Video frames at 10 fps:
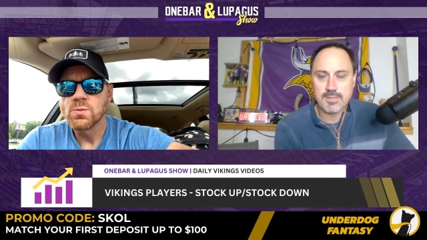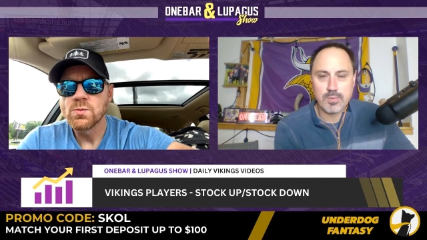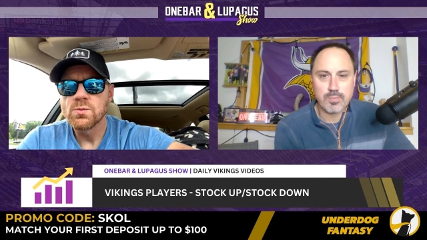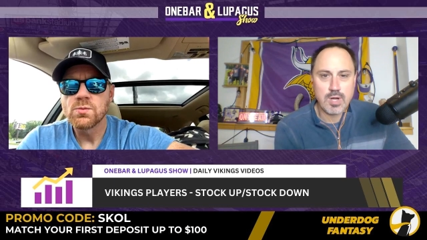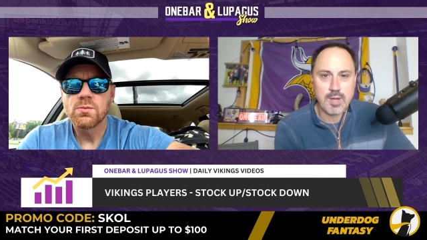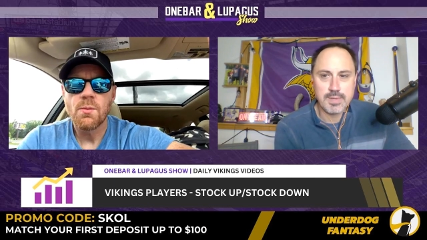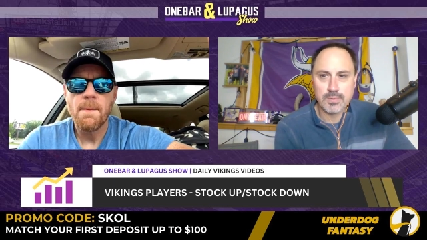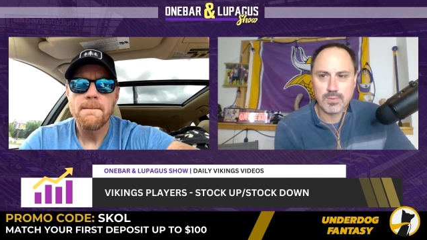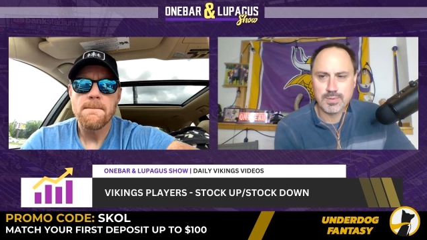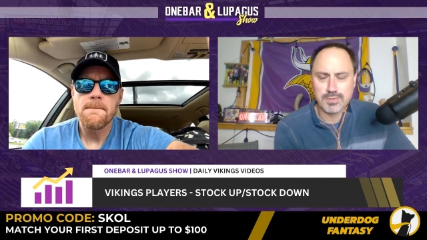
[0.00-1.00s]
Speaker 1: a more prominent
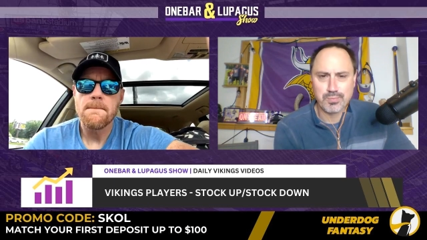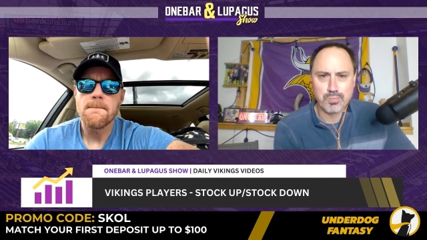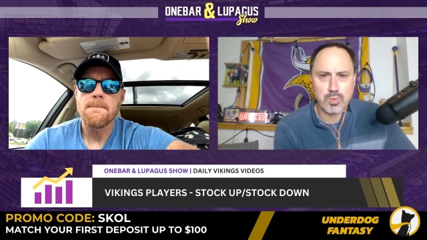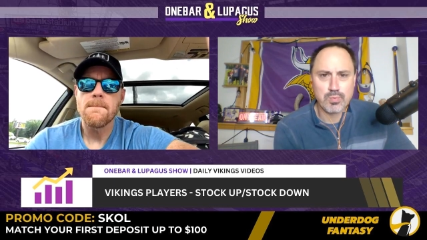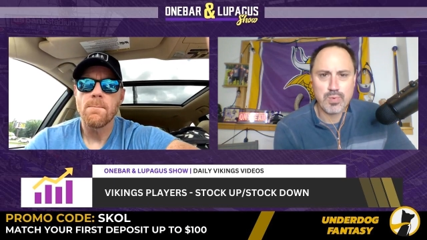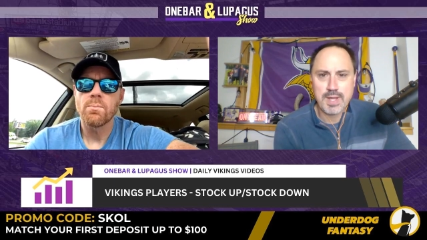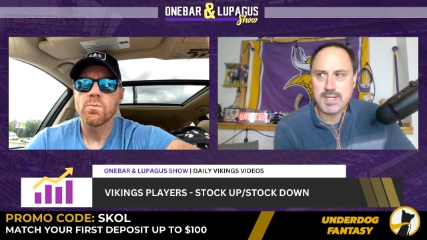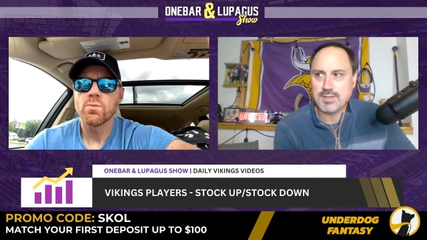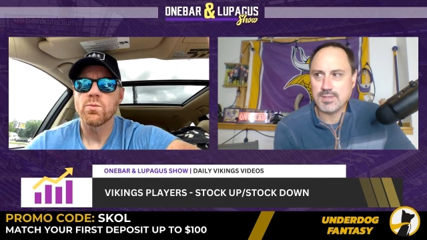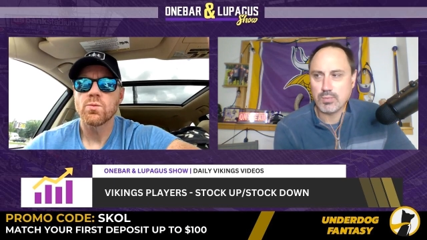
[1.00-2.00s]
role and looked more
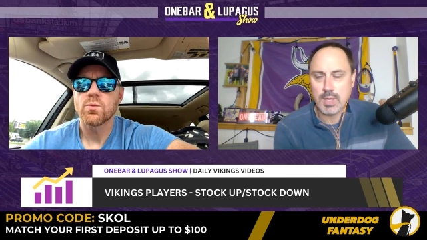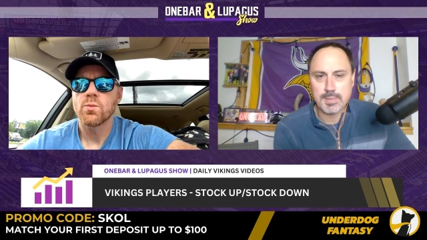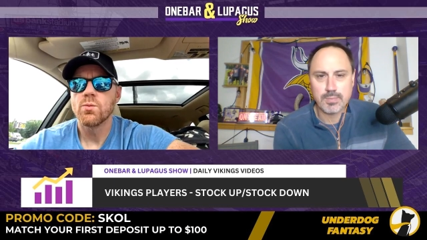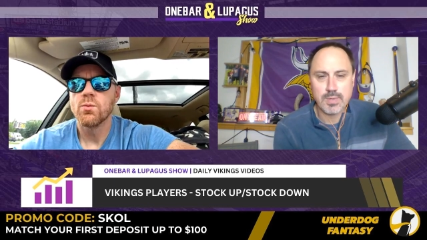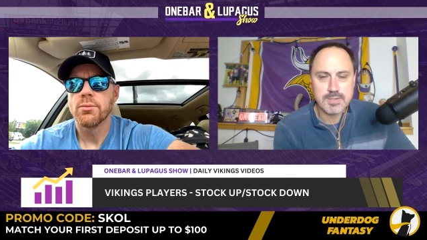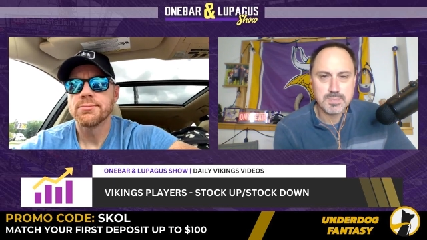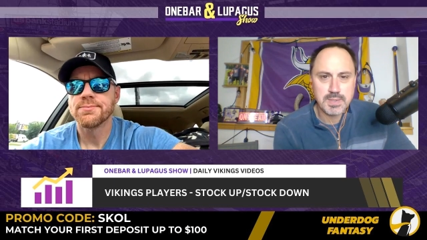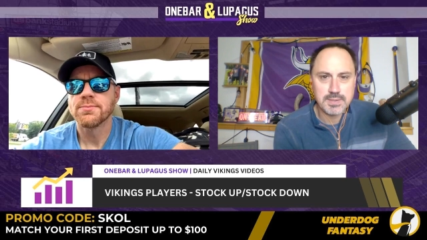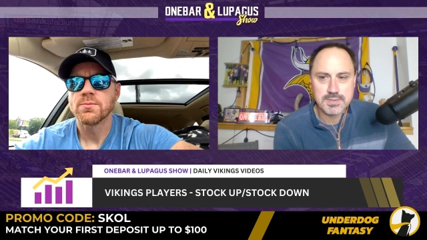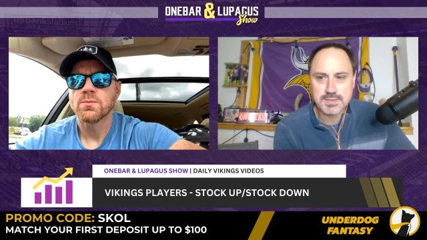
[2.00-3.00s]
ready than DeWayne McBride, who's
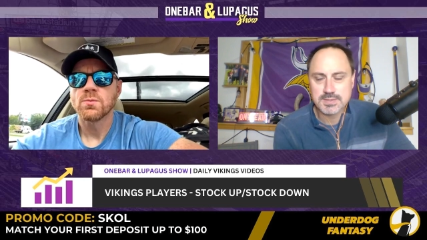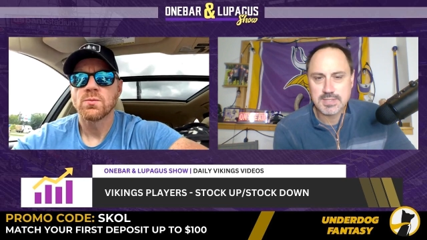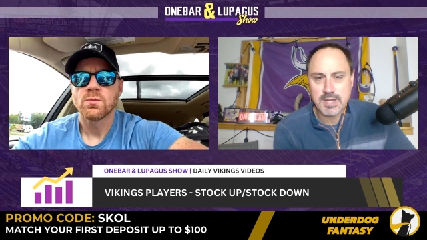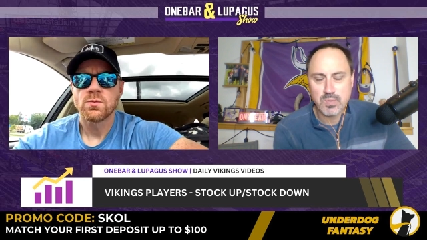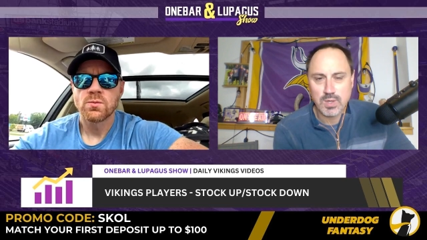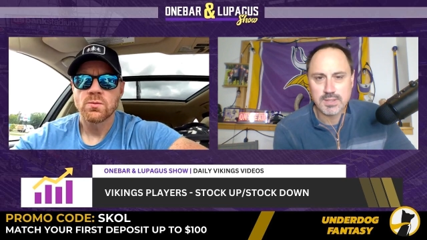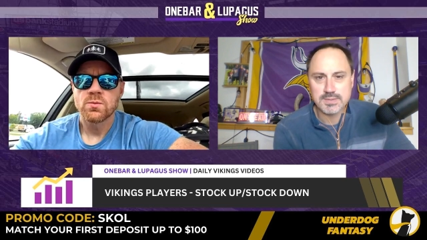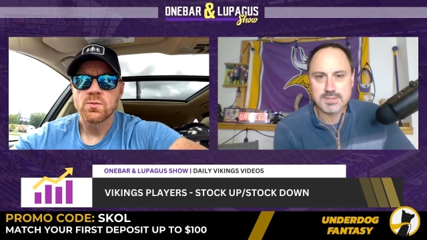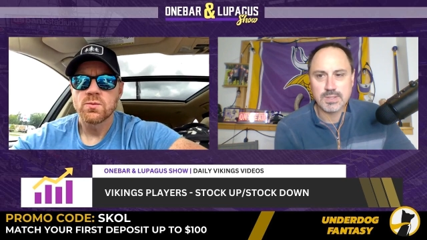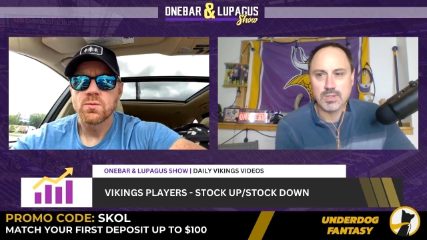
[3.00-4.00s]
been there since day one.
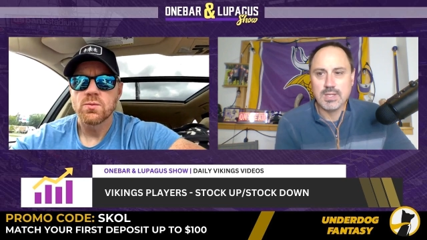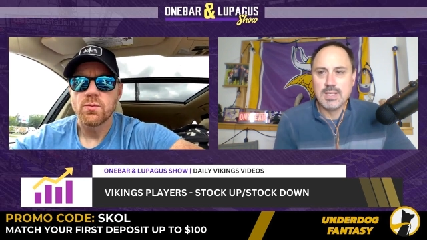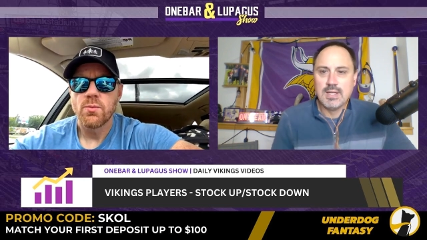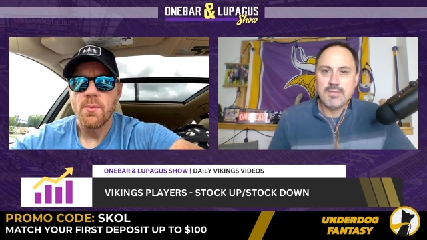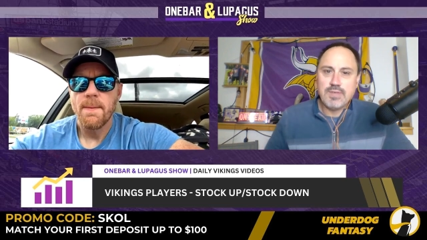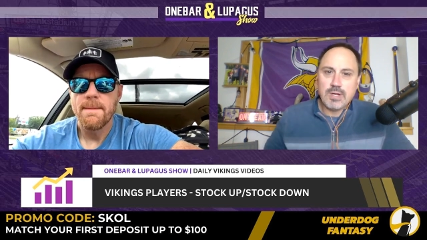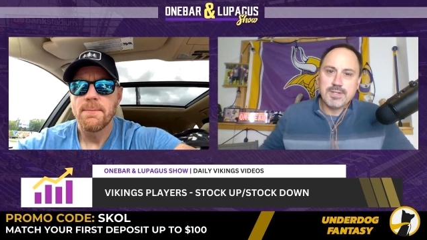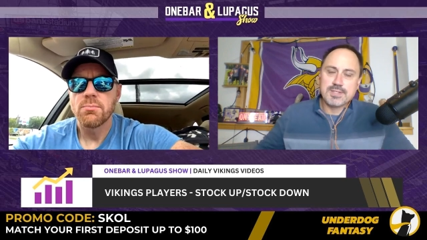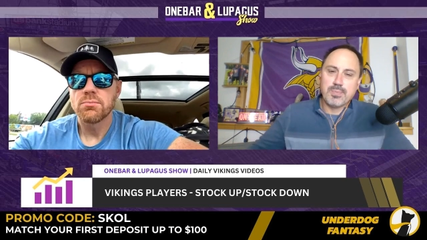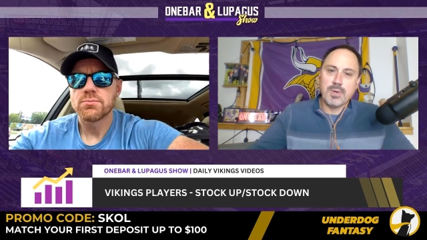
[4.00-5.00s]
So very
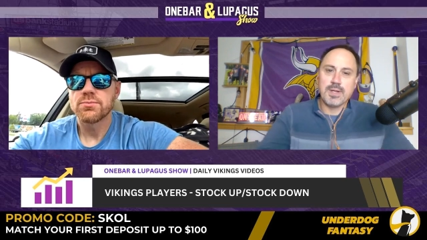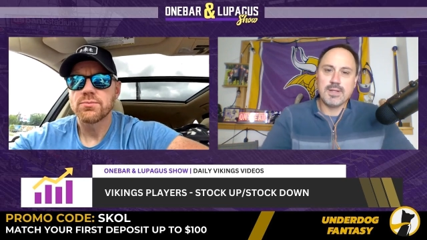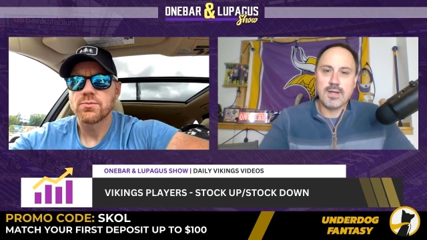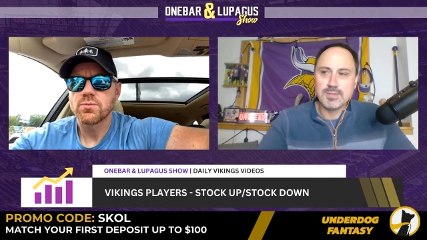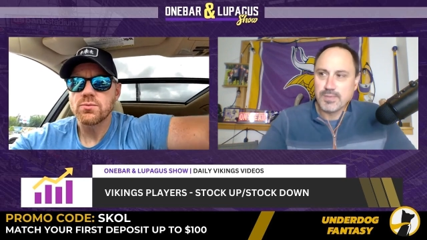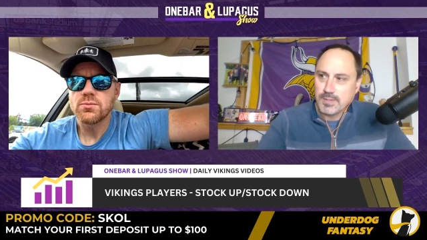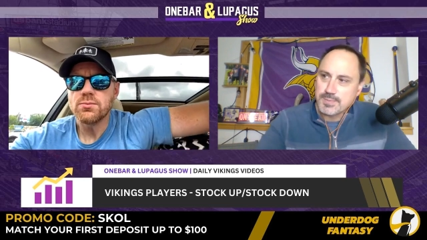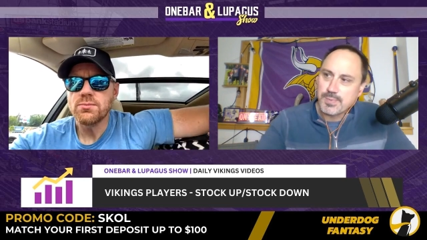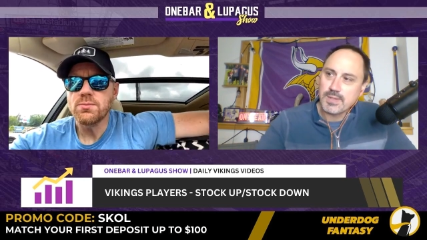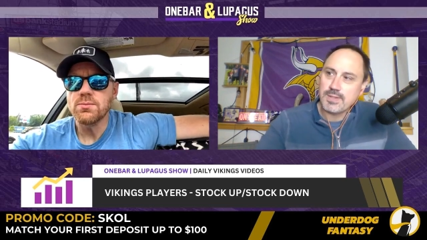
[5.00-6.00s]
disappointing. I was very
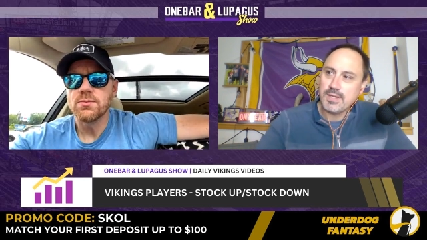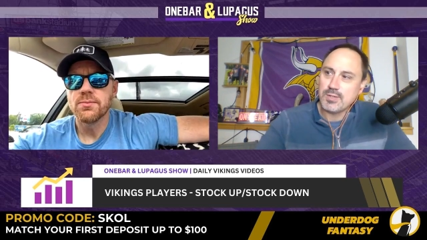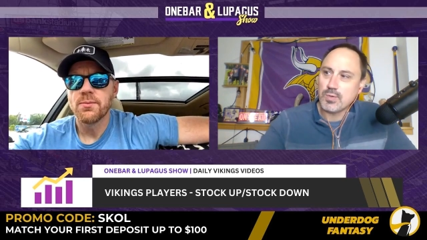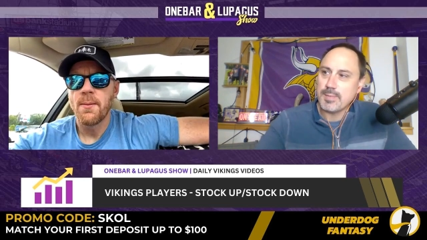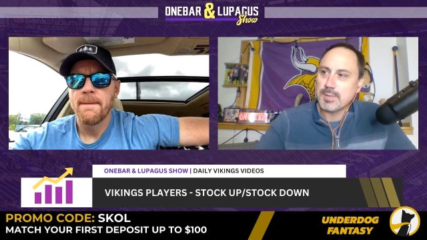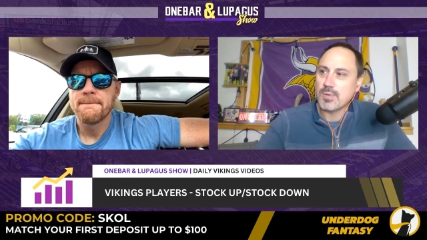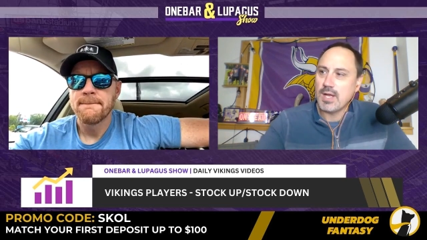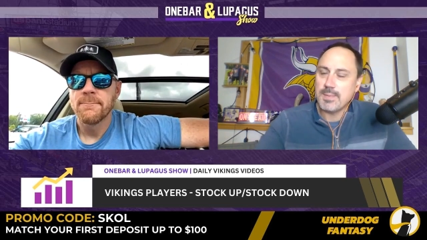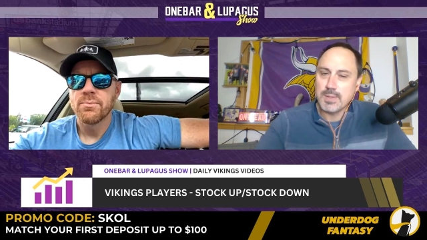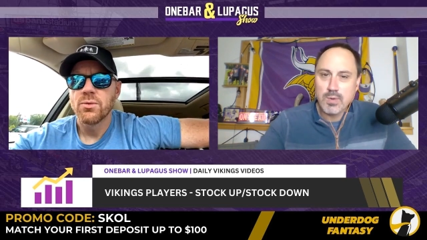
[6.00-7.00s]
disappointed in DeWayne
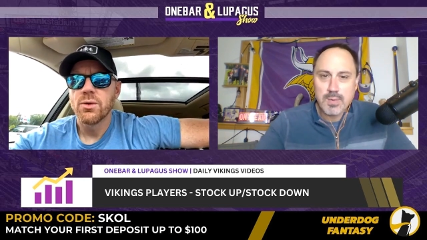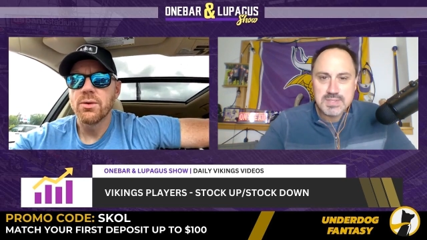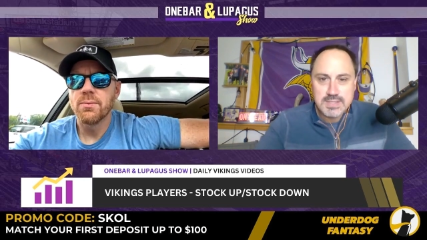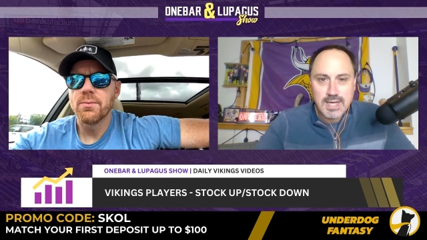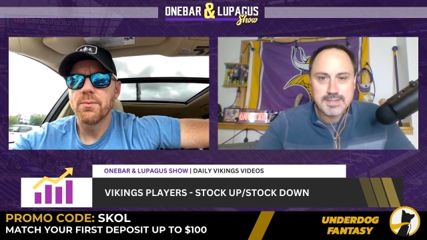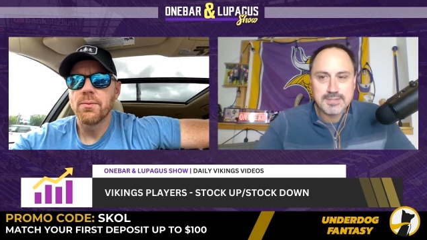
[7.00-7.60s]
McBride, but who I was not